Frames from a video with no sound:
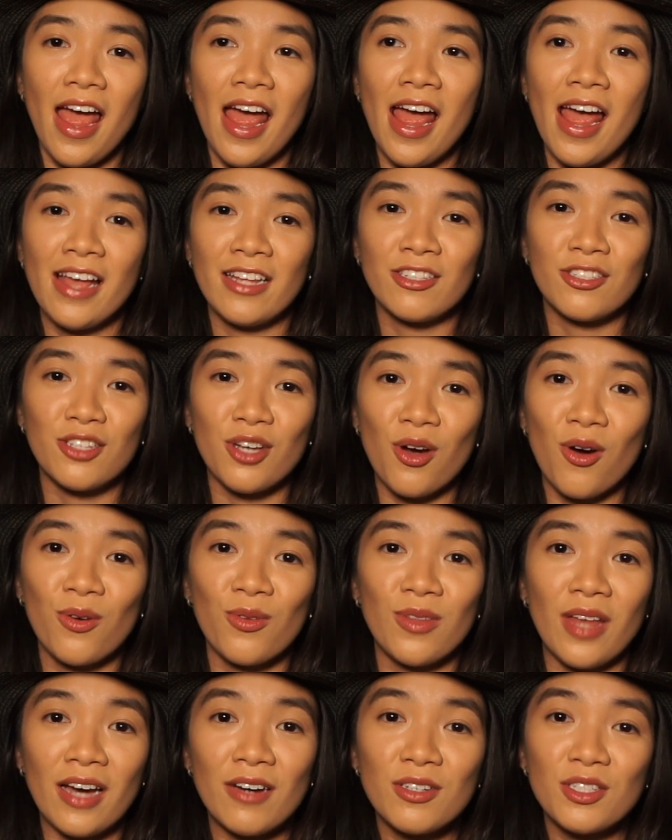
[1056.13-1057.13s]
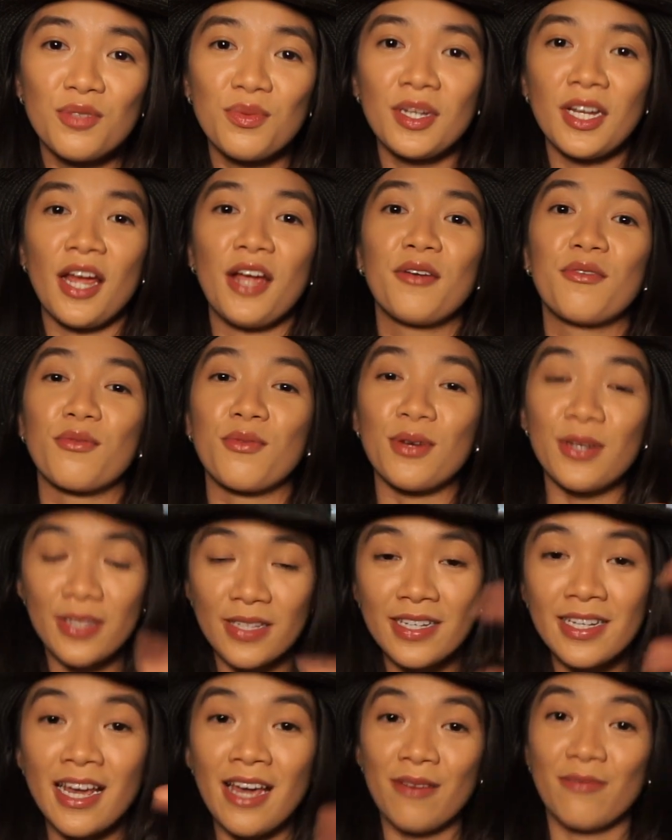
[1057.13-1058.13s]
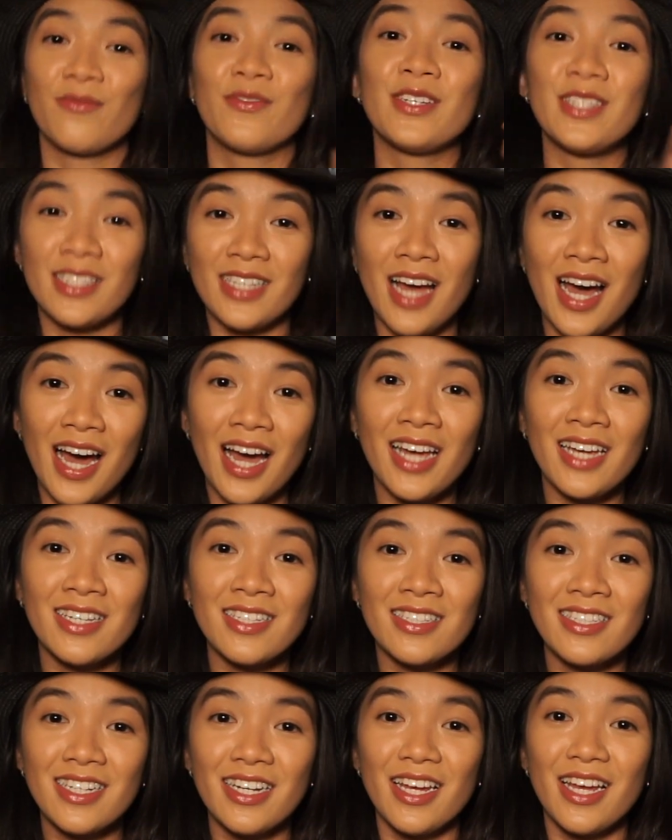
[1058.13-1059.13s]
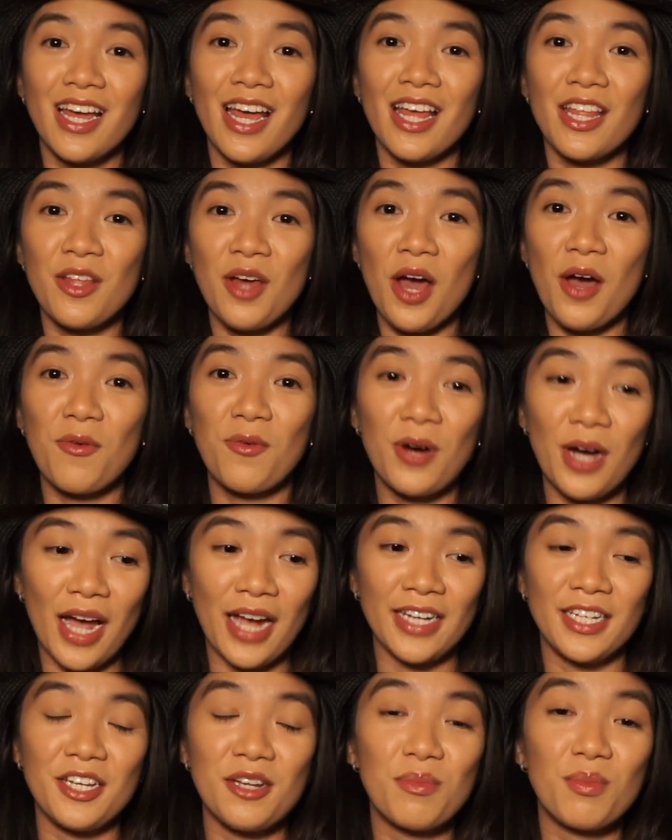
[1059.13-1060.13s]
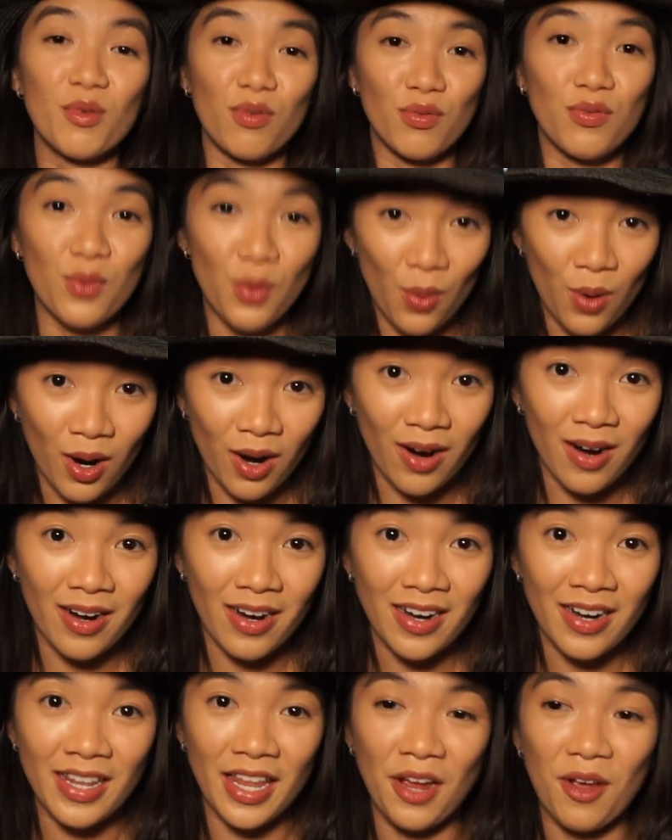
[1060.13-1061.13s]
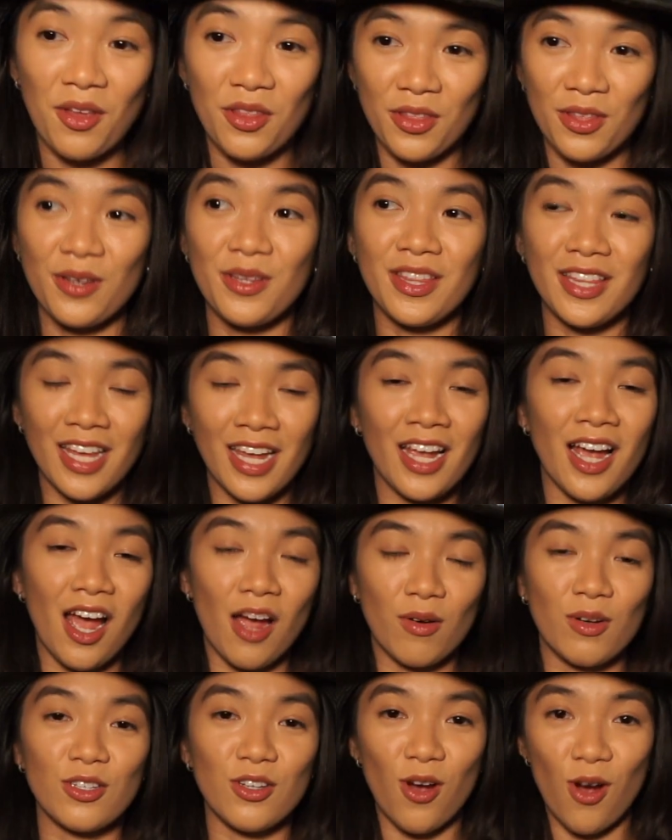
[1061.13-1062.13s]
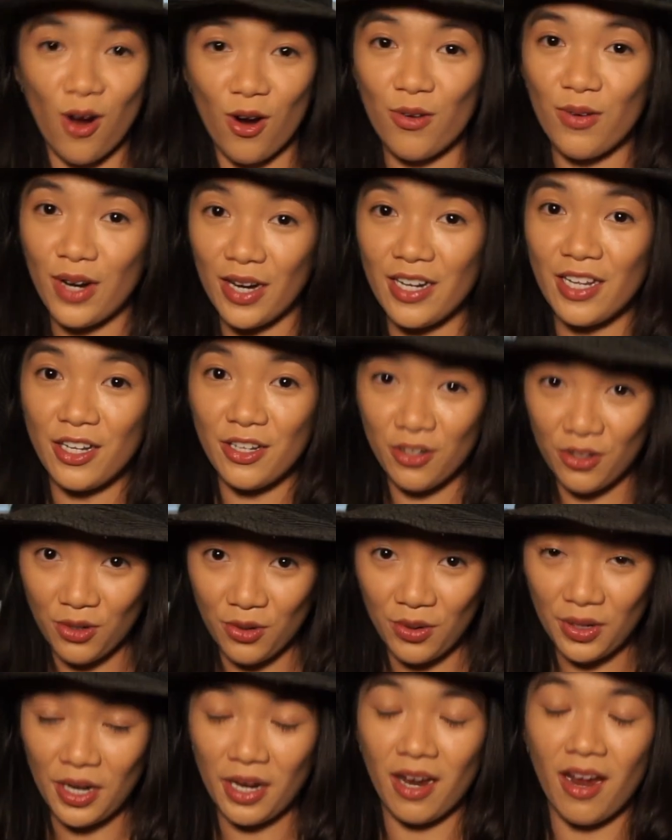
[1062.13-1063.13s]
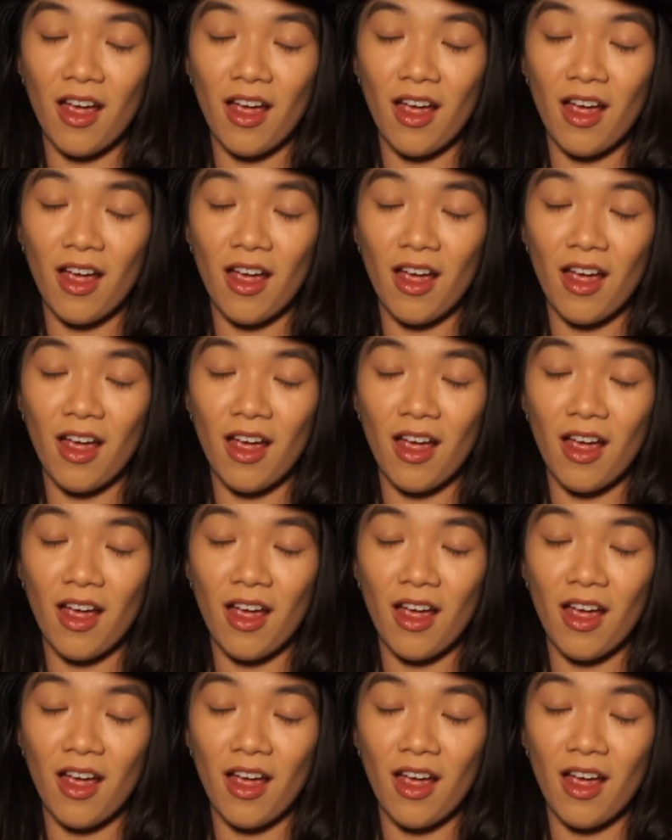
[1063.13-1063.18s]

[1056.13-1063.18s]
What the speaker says: And so that was when I really emphasized what I did before, like the thing I was already doing.